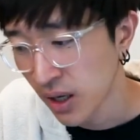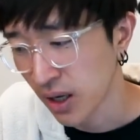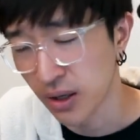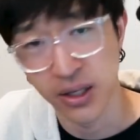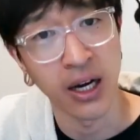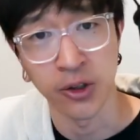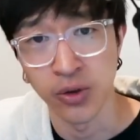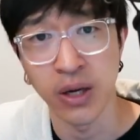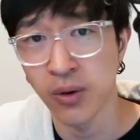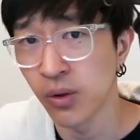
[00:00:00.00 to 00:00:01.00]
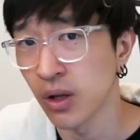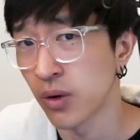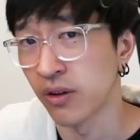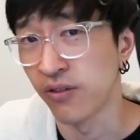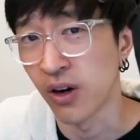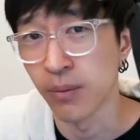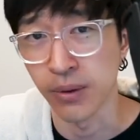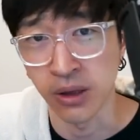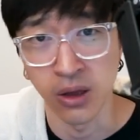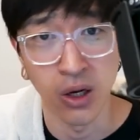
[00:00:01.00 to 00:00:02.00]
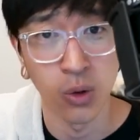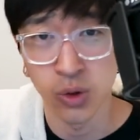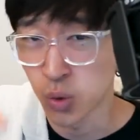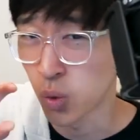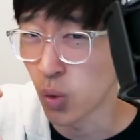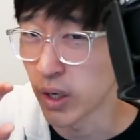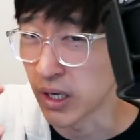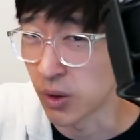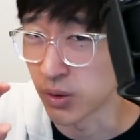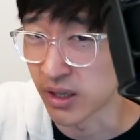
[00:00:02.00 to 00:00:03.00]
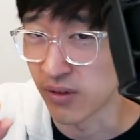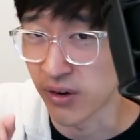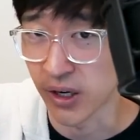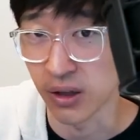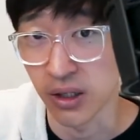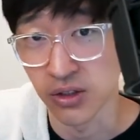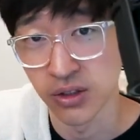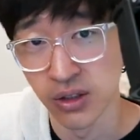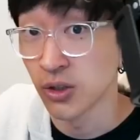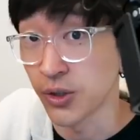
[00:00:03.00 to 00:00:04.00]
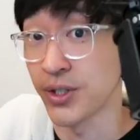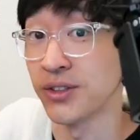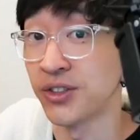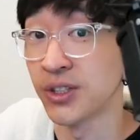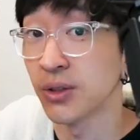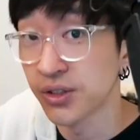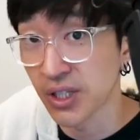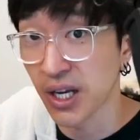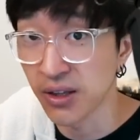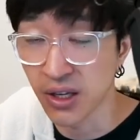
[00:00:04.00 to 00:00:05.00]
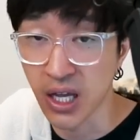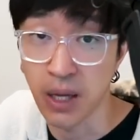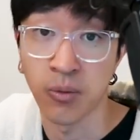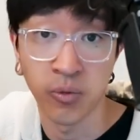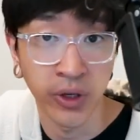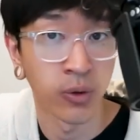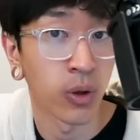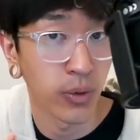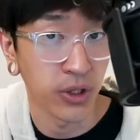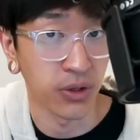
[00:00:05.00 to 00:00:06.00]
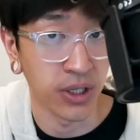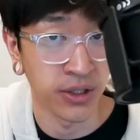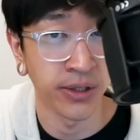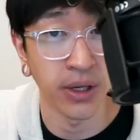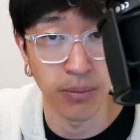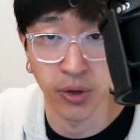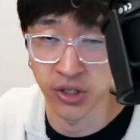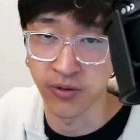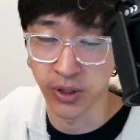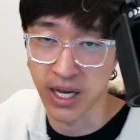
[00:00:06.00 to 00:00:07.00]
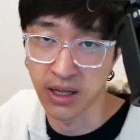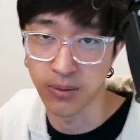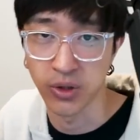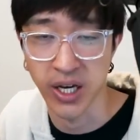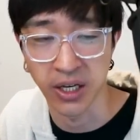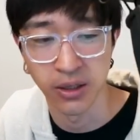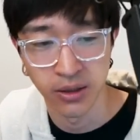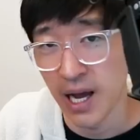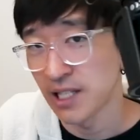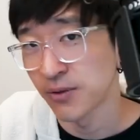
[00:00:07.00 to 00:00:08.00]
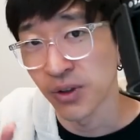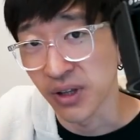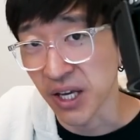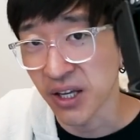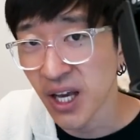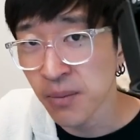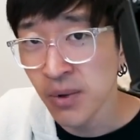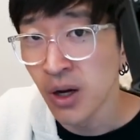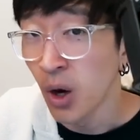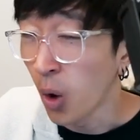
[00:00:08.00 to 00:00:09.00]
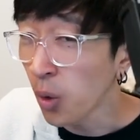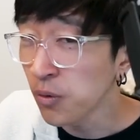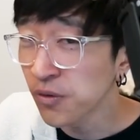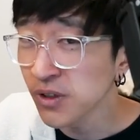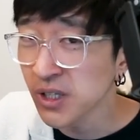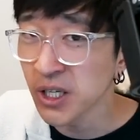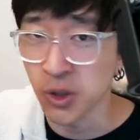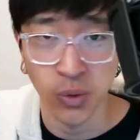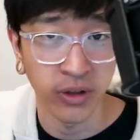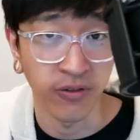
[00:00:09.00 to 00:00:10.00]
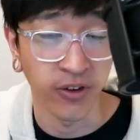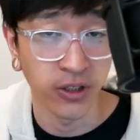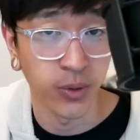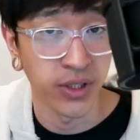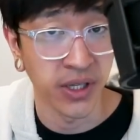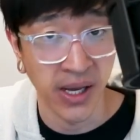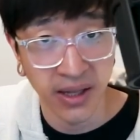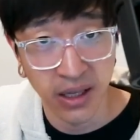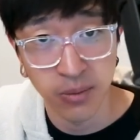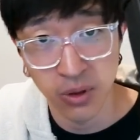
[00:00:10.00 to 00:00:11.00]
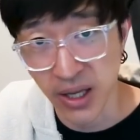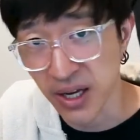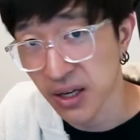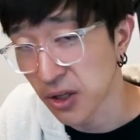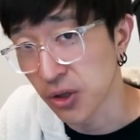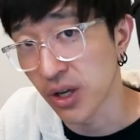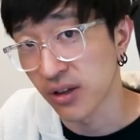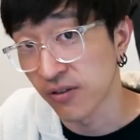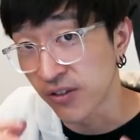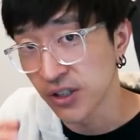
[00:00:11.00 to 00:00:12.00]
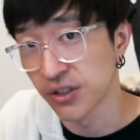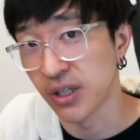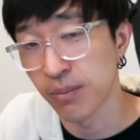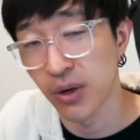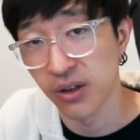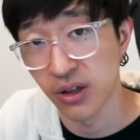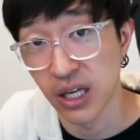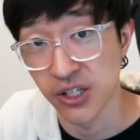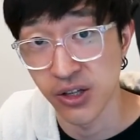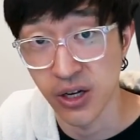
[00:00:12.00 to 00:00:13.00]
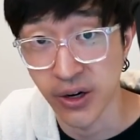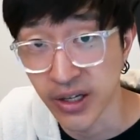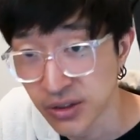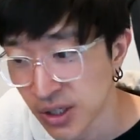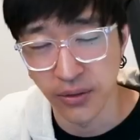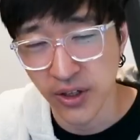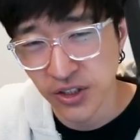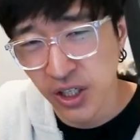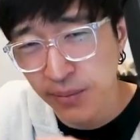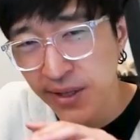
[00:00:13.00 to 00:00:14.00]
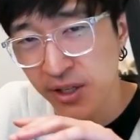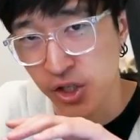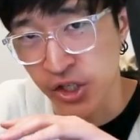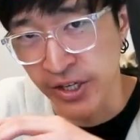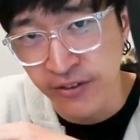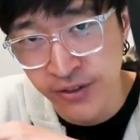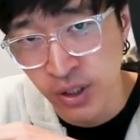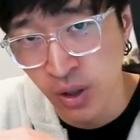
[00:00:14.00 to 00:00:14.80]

And yeah, you never really want to fall below 20 gold at the very least. So you can still stay in the game, reroll when you need to, and push for that level 9. As for late game, hopefully you are the first one to hit level 8 and you get the first dip on the legendaries. And there's going to be this shift